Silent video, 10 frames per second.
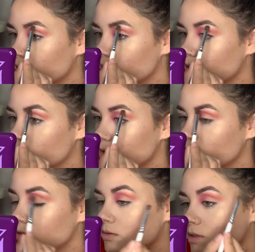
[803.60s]
and I'm gonna
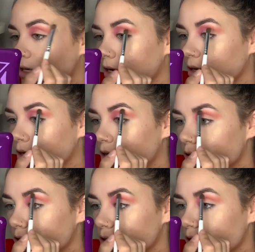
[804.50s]
use that
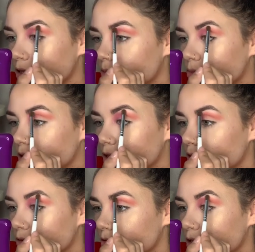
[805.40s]
to kind of blend
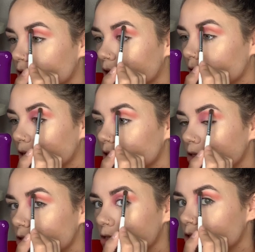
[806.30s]
out the
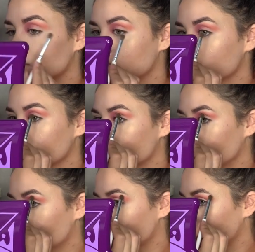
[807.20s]
edge. It's a little
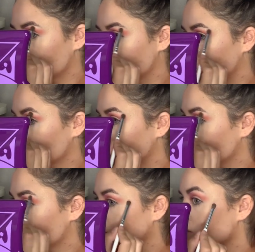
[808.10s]
bit of a shimmery
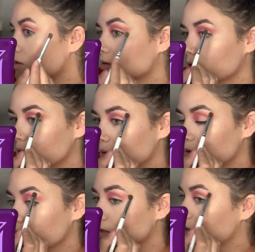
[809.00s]
shade, so I don't want
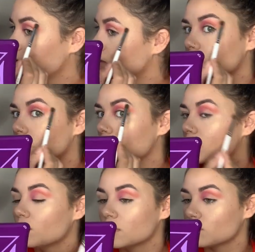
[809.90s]
to
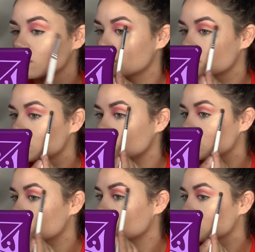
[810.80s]
mess with it too
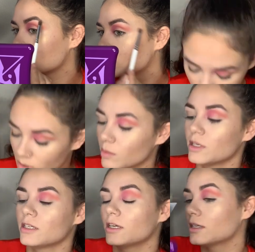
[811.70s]
much, but I'm gonna
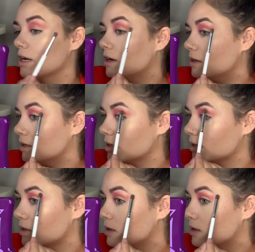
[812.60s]
take that on